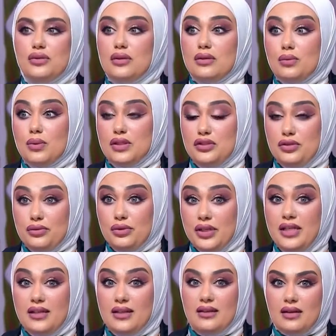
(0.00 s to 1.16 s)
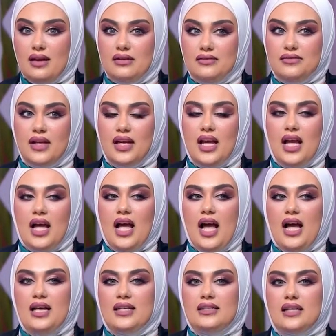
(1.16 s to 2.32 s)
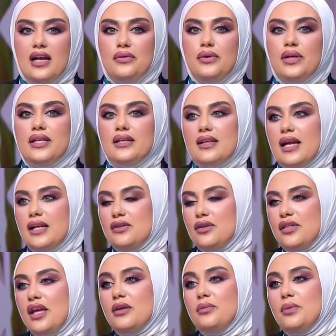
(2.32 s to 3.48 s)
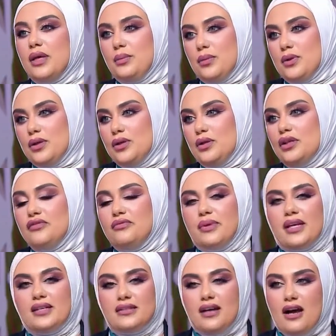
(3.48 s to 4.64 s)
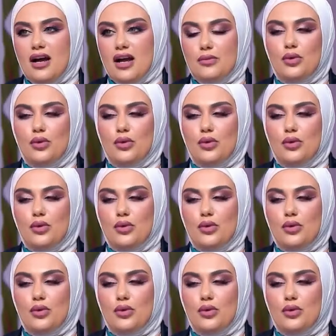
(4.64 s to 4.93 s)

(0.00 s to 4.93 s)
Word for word: what you really love, and I really like to thank people who give me a time,